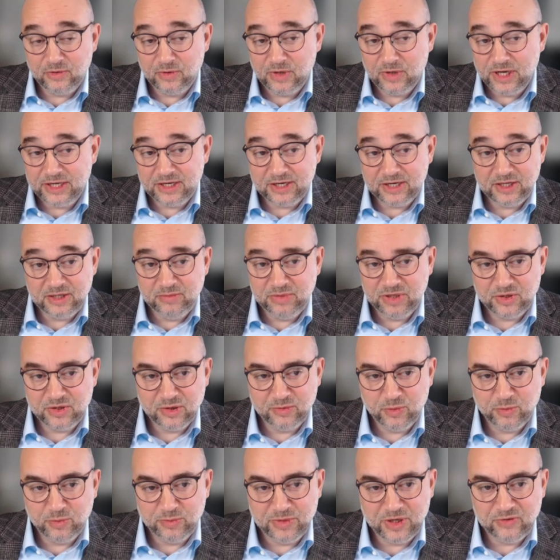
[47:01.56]
you likely
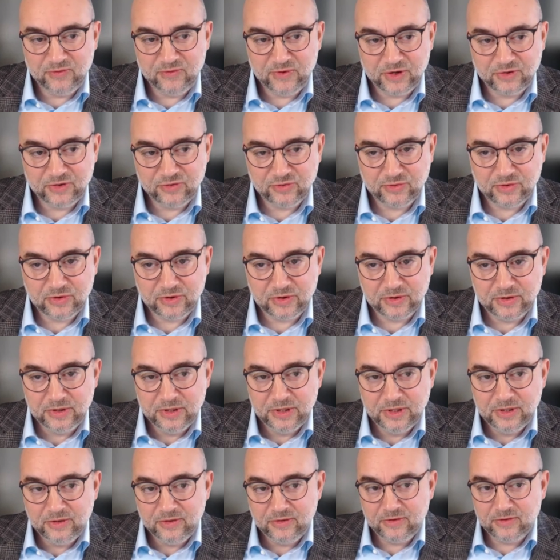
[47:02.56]
become a manufacturer.
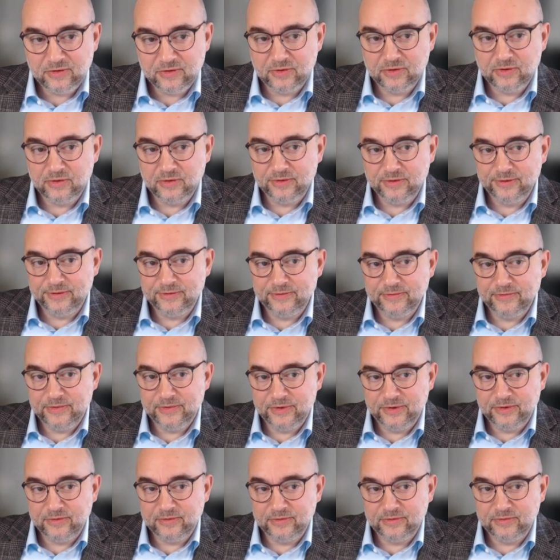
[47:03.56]
So
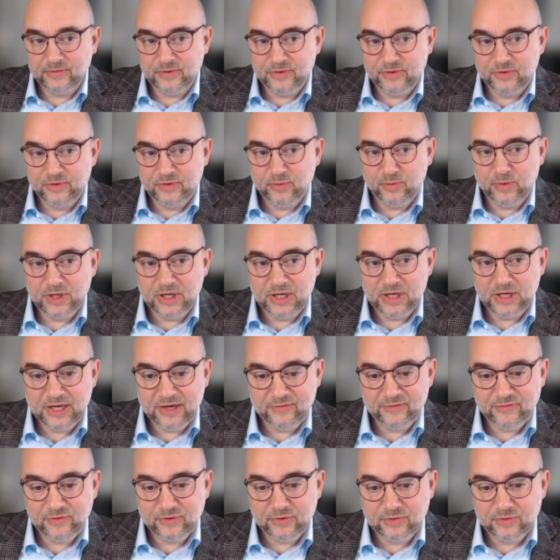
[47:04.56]
you will
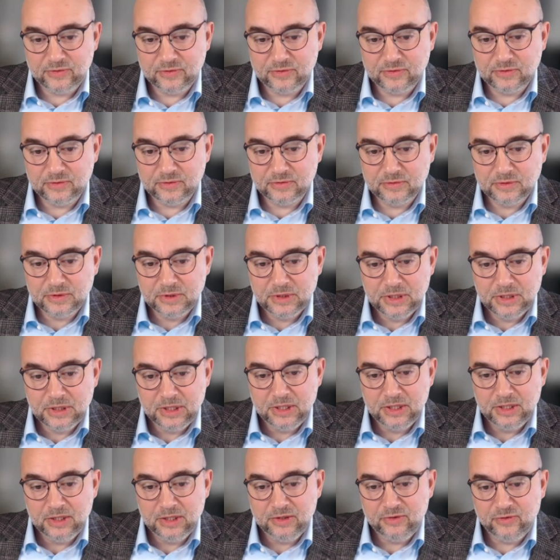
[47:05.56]
have to
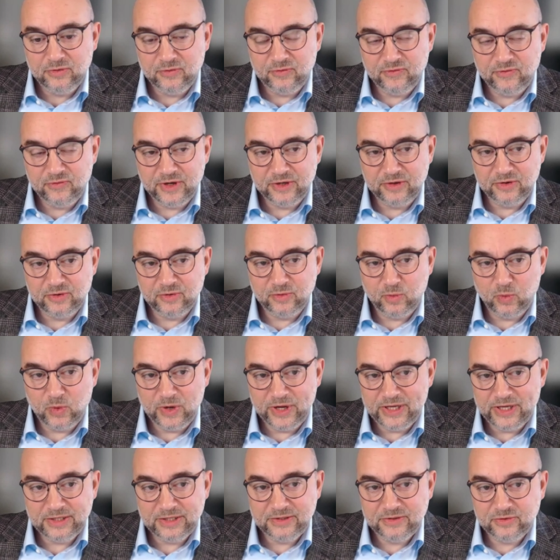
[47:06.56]
find a
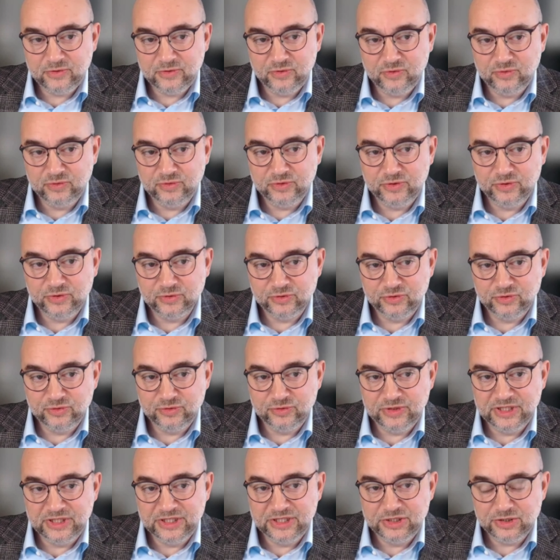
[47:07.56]
way to do your
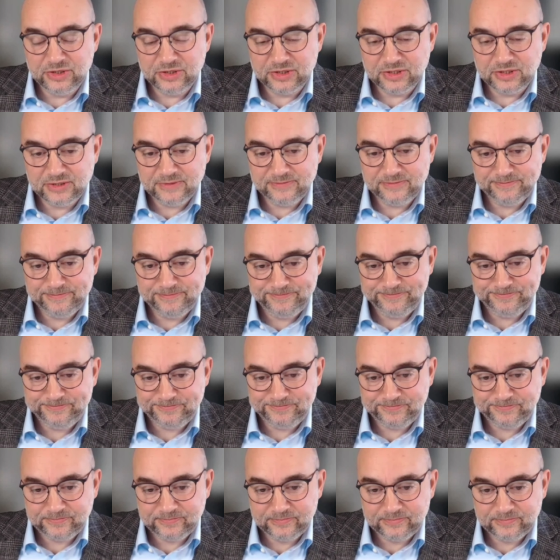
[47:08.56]
due diligence.
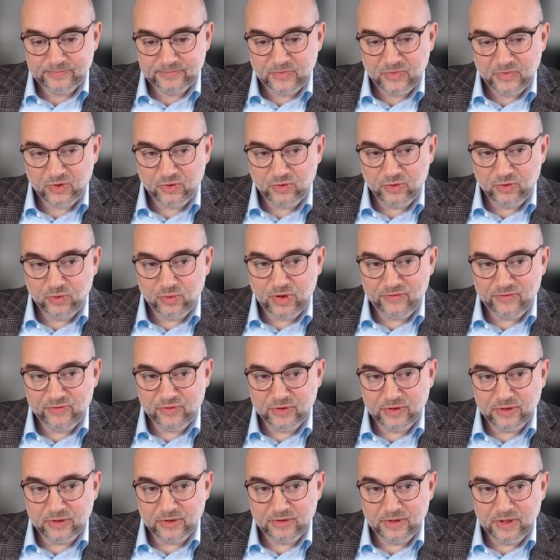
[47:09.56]
So you
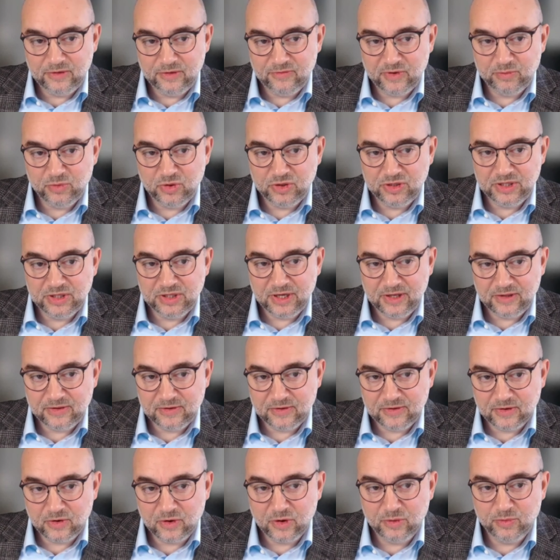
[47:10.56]
have everybody
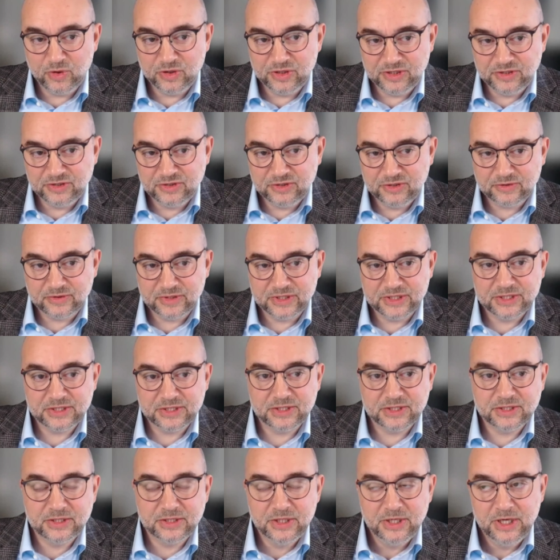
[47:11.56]
has a common
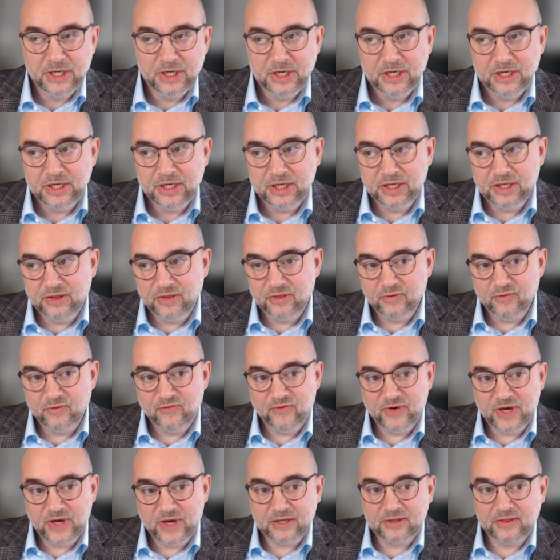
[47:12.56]
interest in the
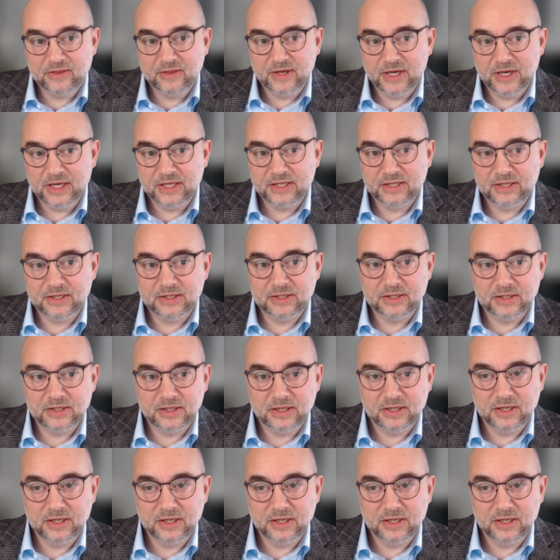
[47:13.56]
fact that